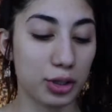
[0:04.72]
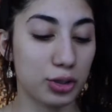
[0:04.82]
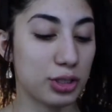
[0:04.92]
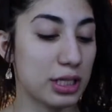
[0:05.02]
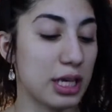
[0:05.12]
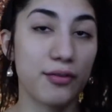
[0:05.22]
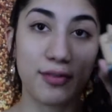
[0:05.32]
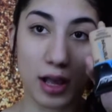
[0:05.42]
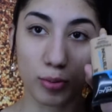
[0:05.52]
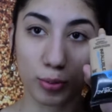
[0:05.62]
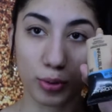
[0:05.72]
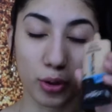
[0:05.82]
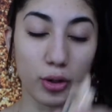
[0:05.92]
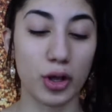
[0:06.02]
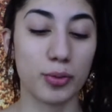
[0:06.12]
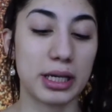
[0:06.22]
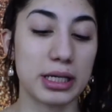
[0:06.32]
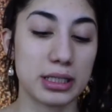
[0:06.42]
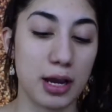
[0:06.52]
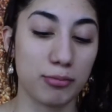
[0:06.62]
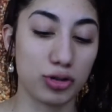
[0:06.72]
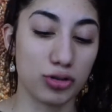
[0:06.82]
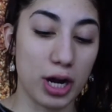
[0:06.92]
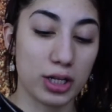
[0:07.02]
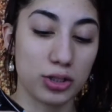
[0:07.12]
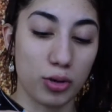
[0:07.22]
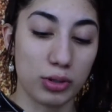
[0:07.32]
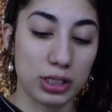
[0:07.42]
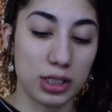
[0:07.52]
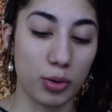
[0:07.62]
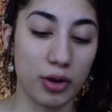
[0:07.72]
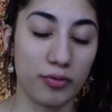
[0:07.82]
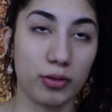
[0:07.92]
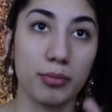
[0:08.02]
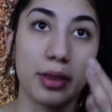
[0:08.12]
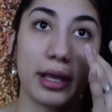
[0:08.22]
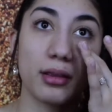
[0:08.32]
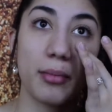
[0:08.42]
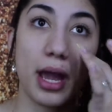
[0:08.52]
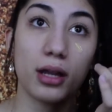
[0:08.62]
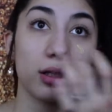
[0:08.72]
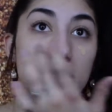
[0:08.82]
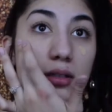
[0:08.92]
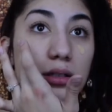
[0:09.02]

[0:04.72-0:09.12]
use the Infallible Pro Glow because I'm dry, so I want to stay away from like the matte.